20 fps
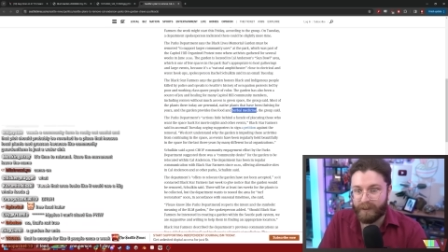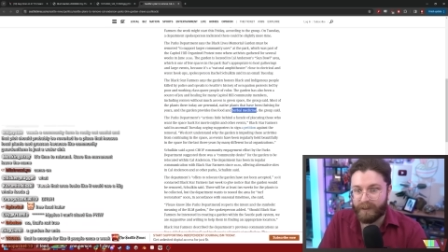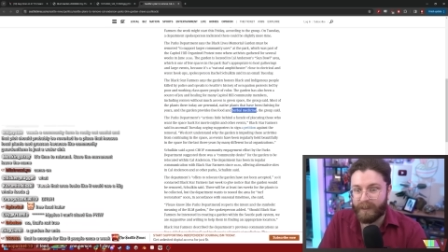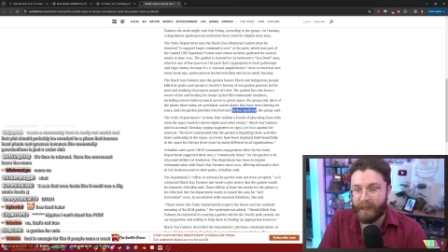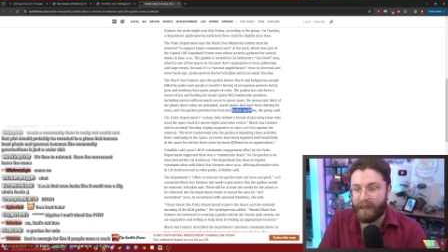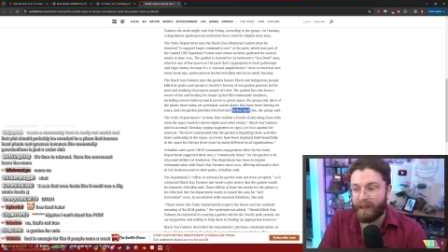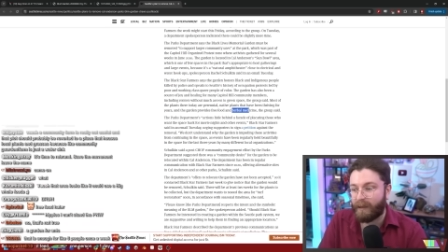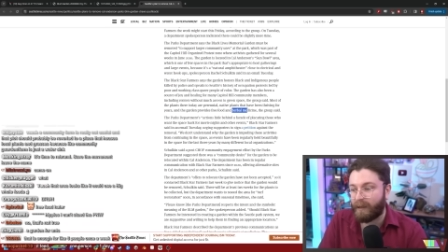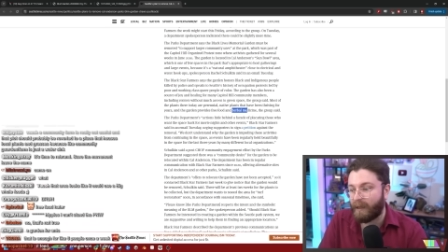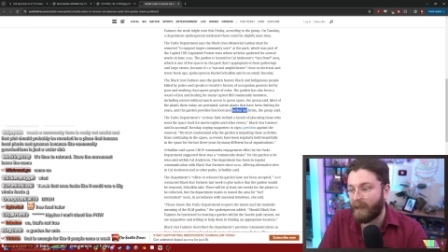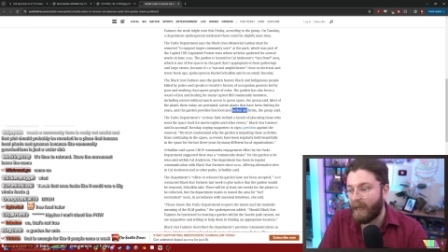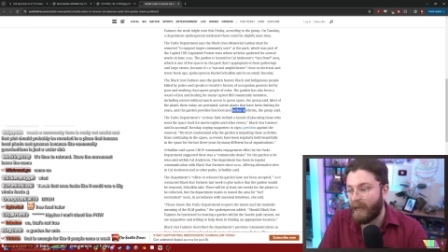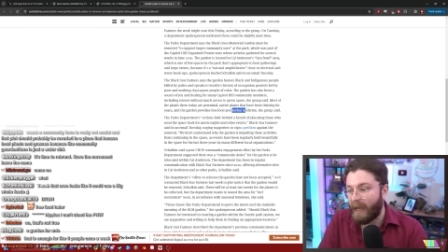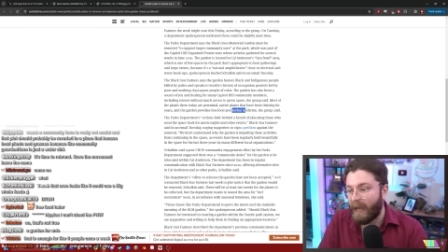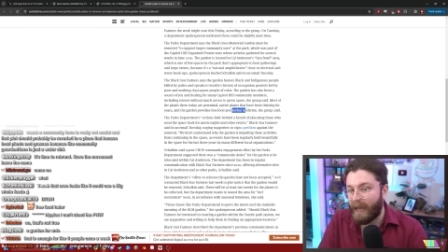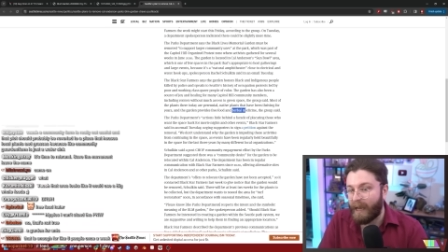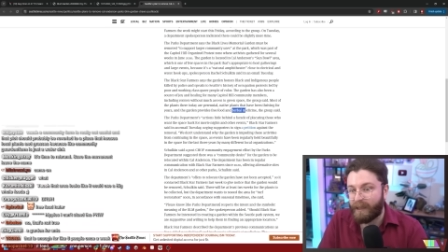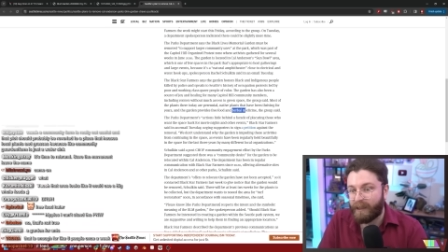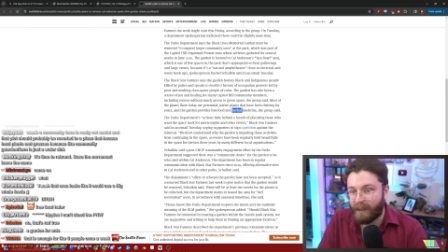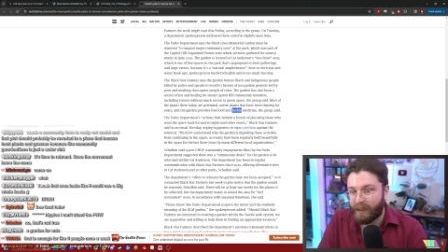skin
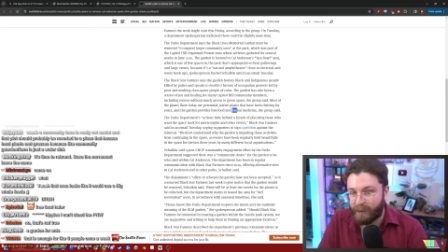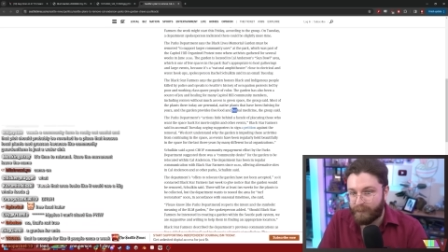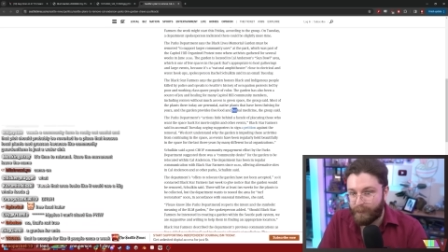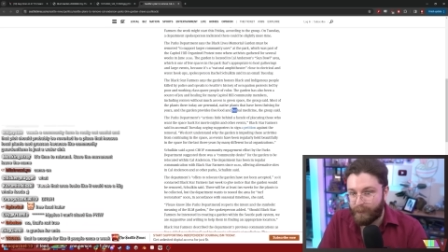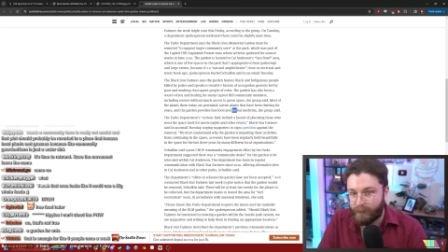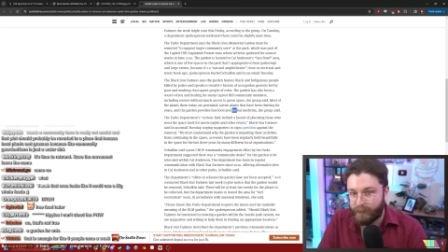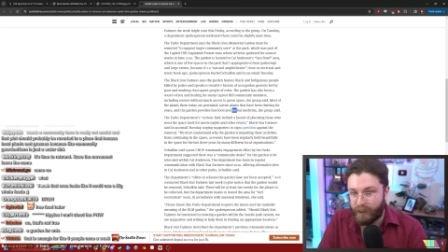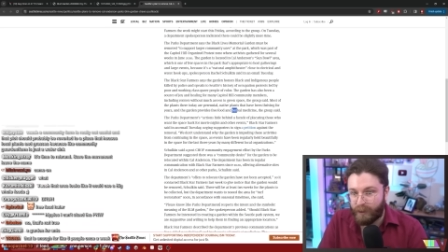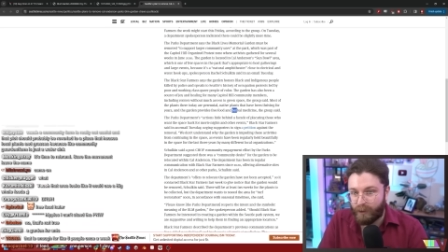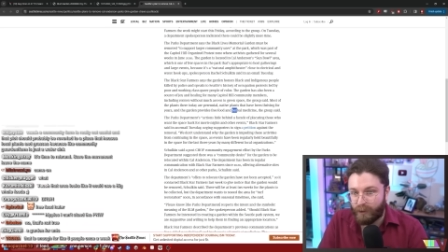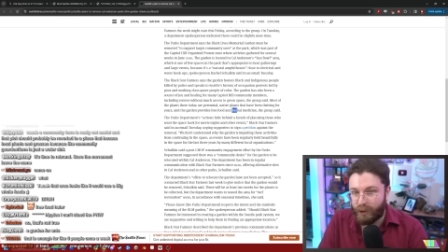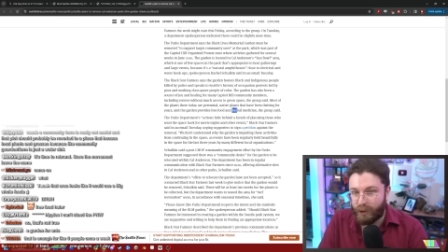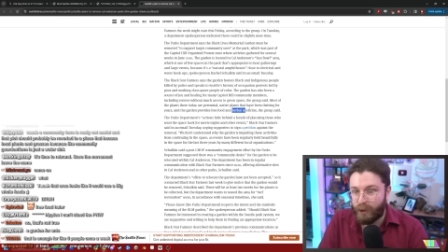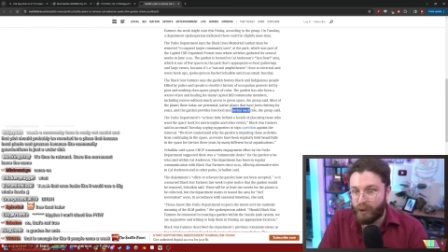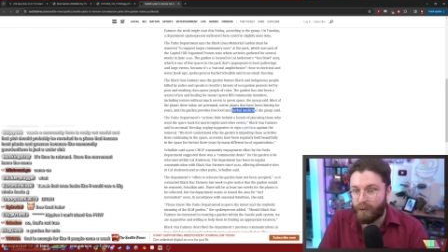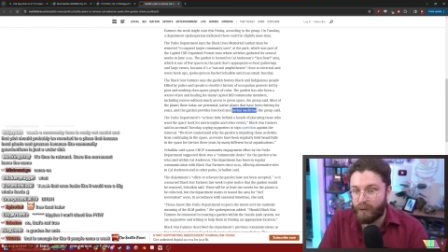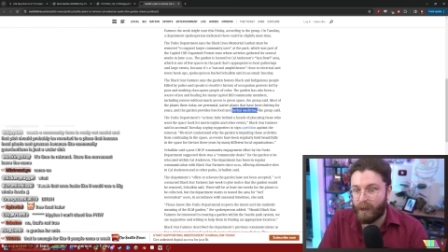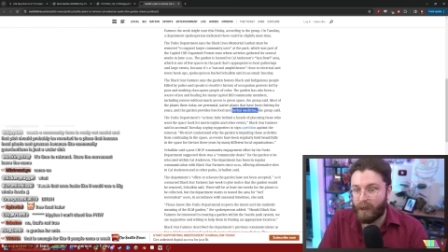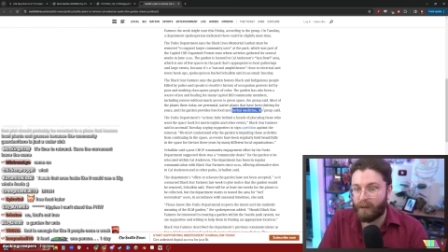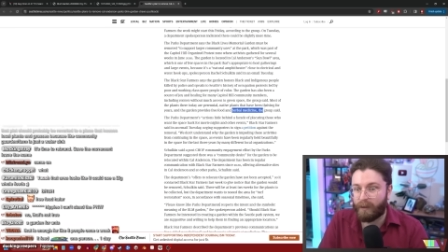as opposed to the
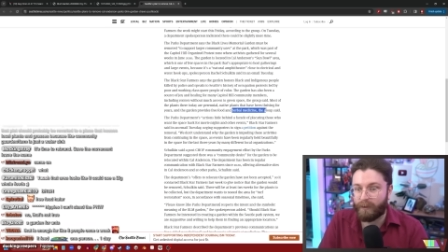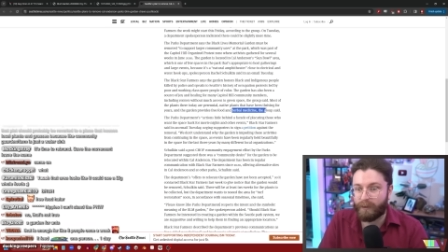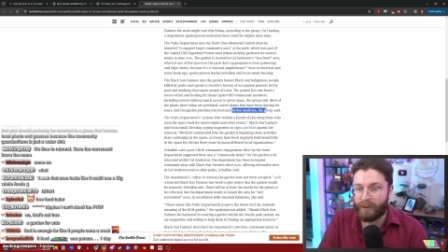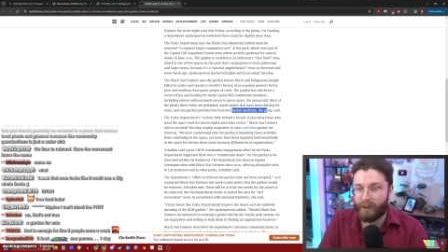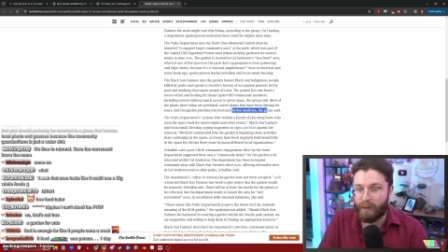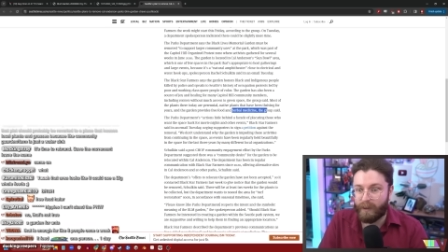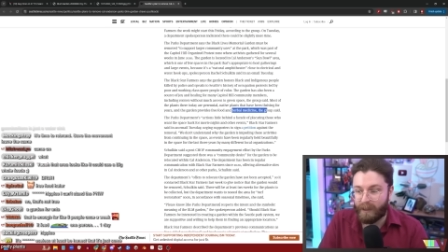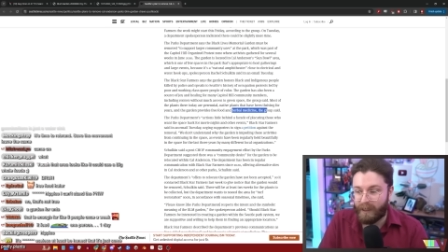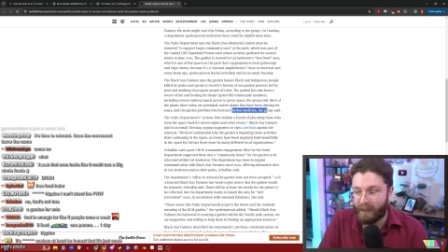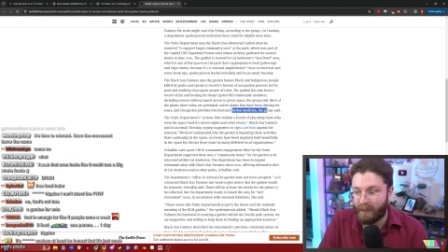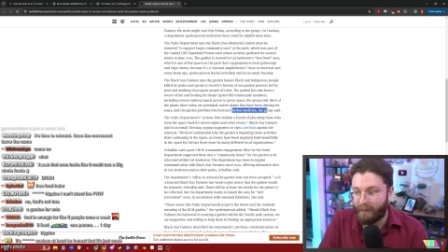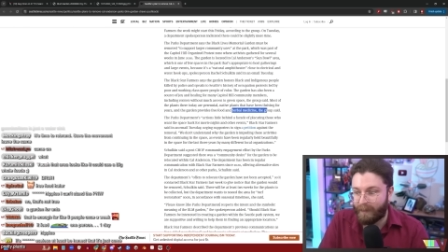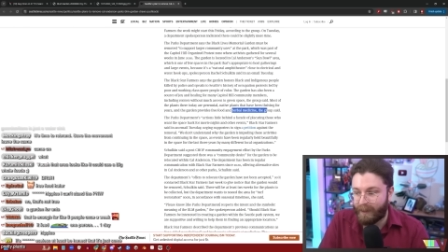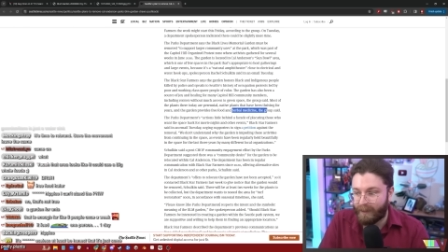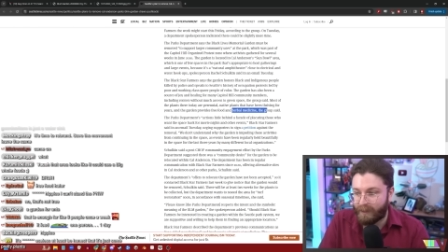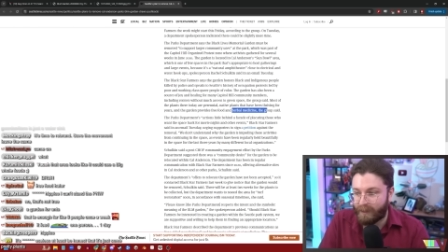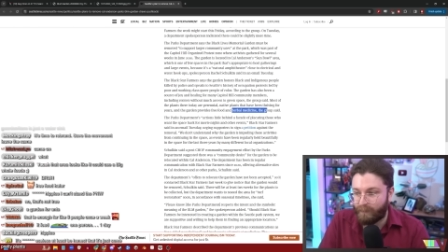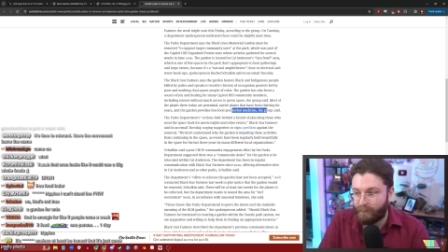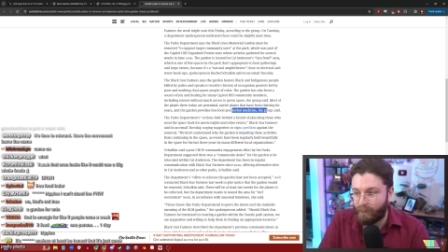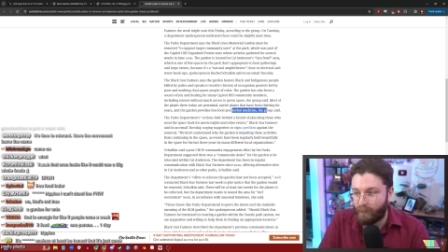$2 you could get the
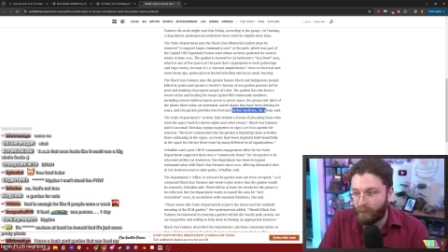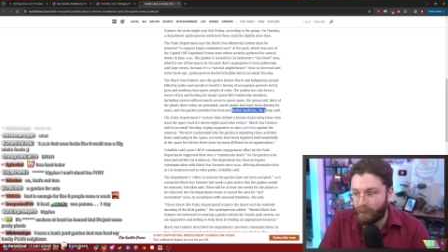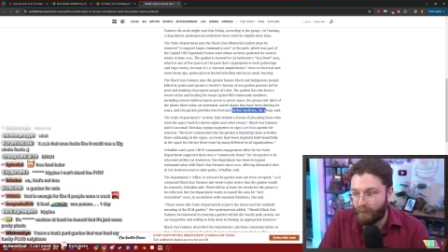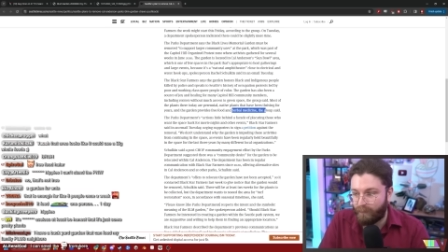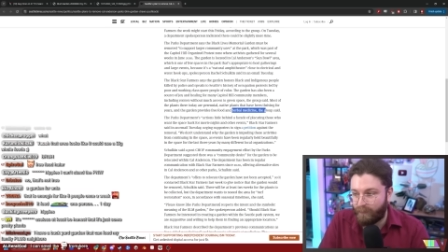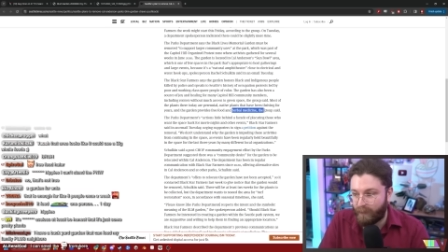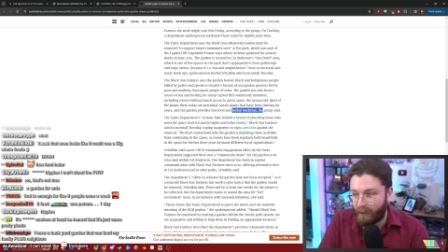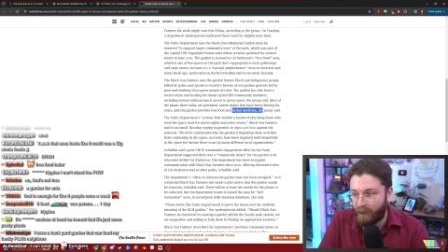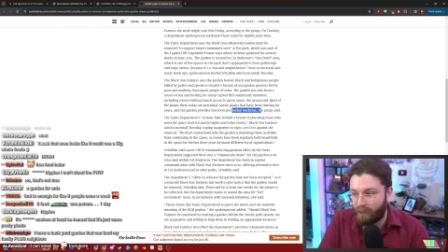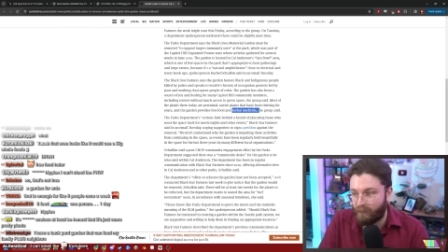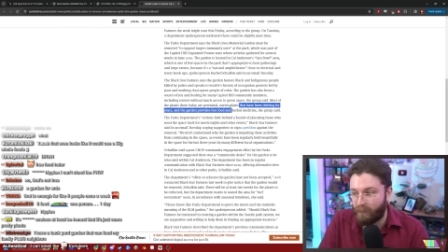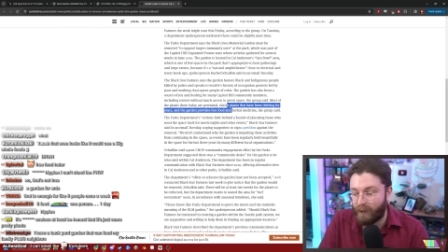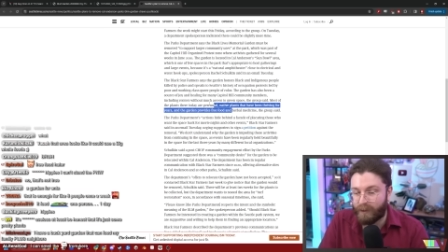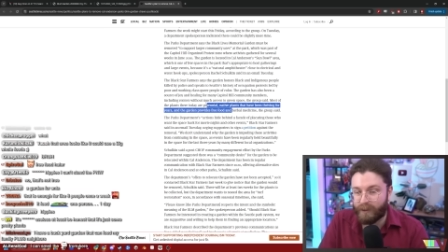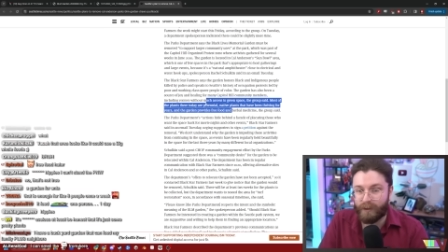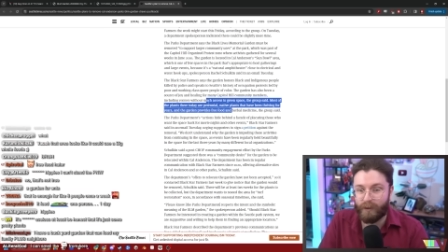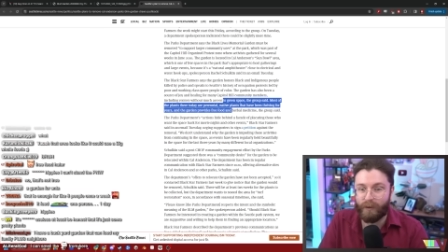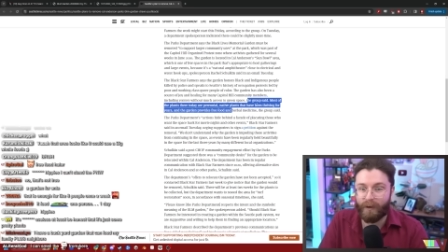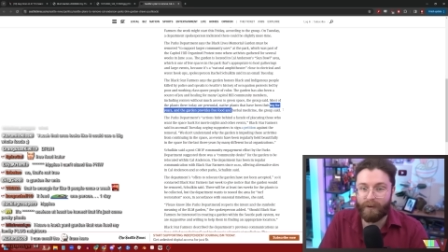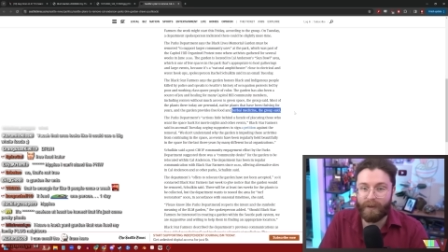medicine for at the
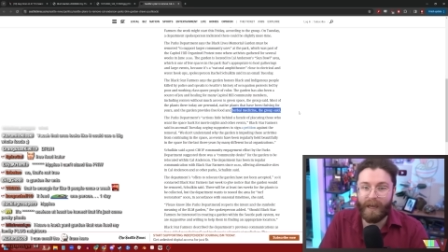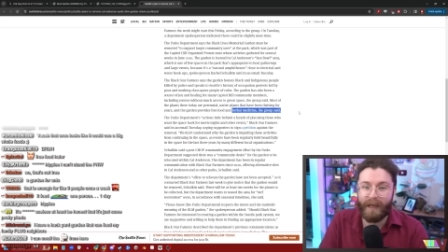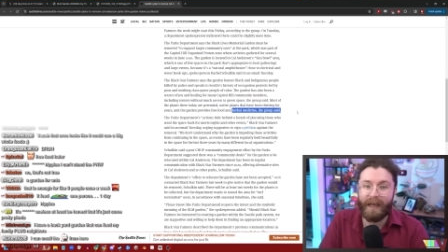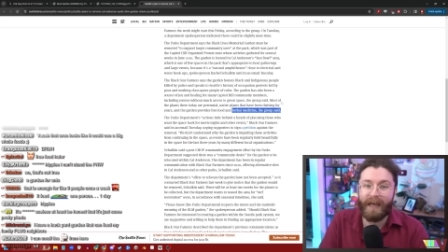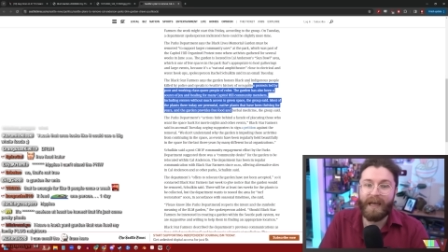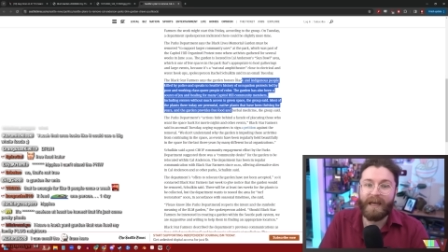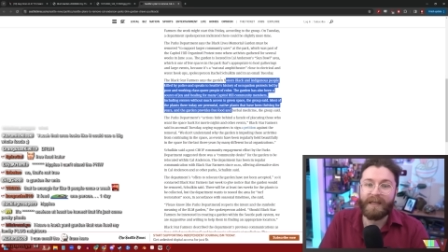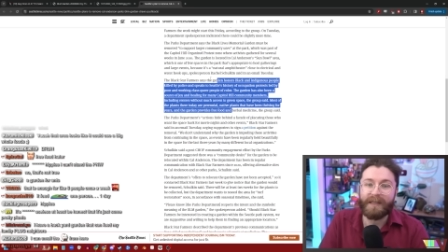drugstore, okay?